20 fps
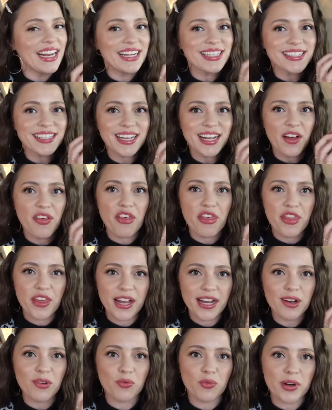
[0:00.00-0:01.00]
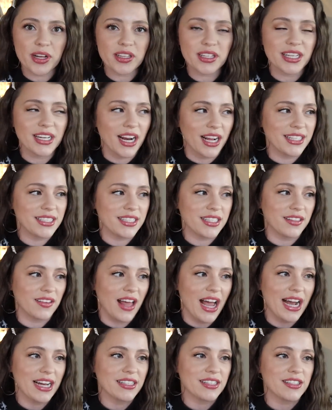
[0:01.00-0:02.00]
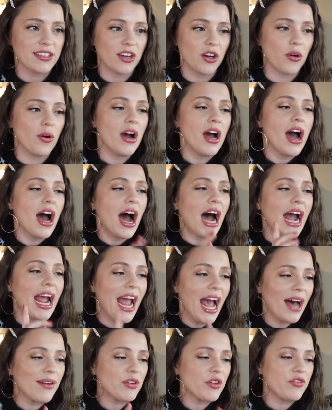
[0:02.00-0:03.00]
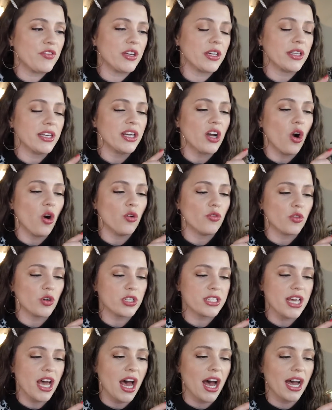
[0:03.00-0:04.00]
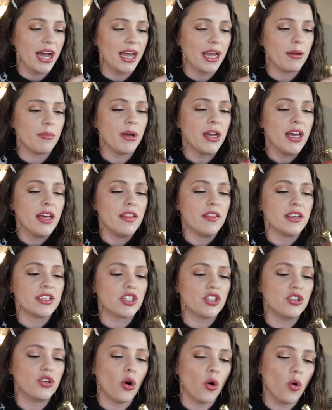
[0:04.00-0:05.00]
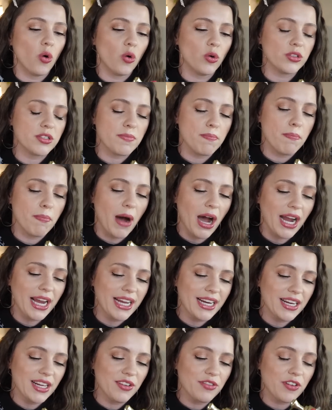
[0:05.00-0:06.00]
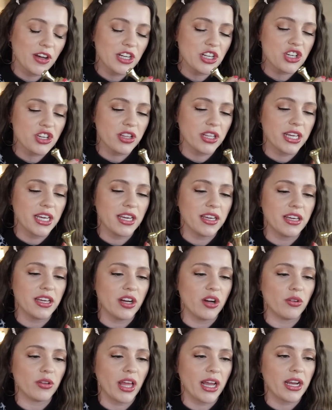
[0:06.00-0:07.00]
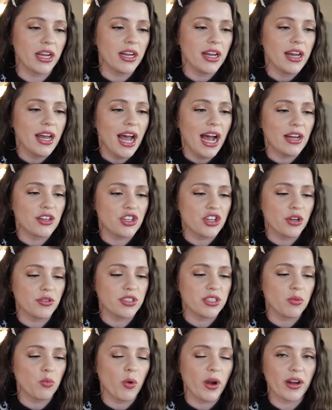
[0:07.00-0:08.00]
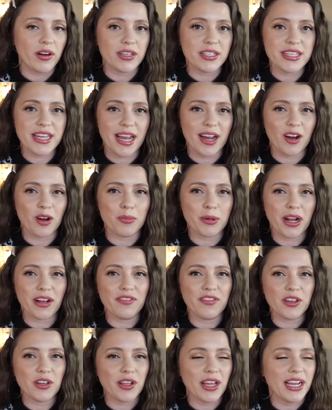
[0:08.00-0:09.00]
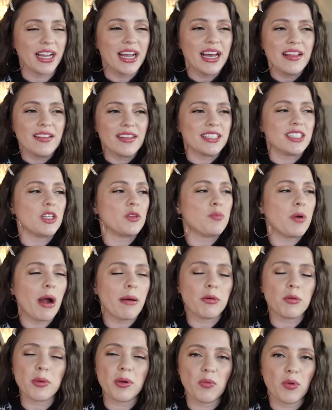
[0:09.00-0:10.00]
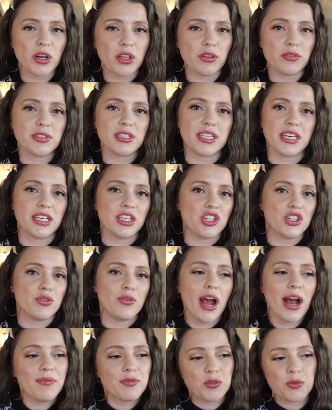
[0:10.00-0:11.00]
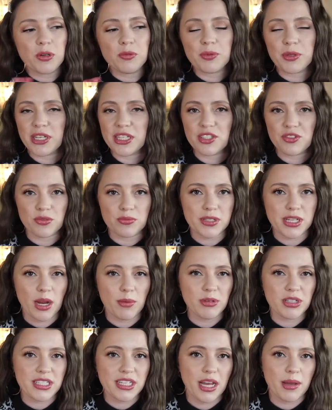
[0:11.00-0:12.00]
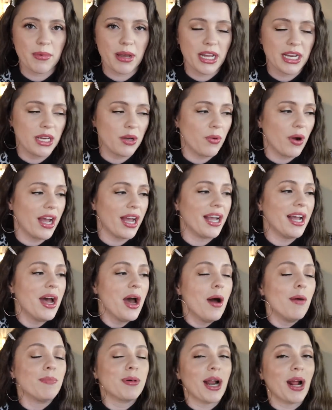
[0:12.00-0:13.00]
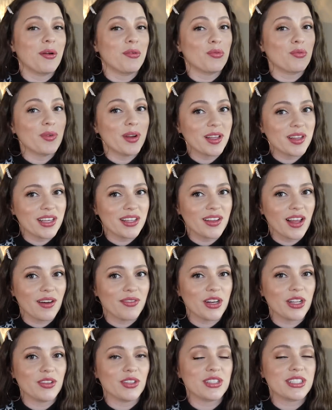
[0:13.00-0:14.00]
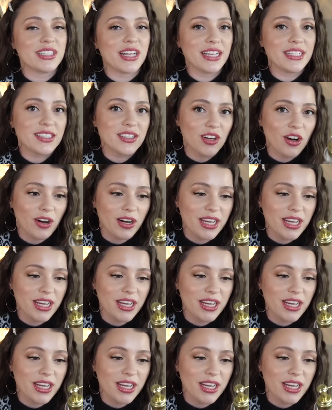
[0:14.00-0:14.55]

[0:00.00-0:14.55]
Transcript: it's like a thick, really nice glass. So I have a feeling over time, this gold might eventually, you know, like show some wear and tear, but I feel like this is probably one of those things you have to replace from time to time anyway. But I really love it. It looks nice in our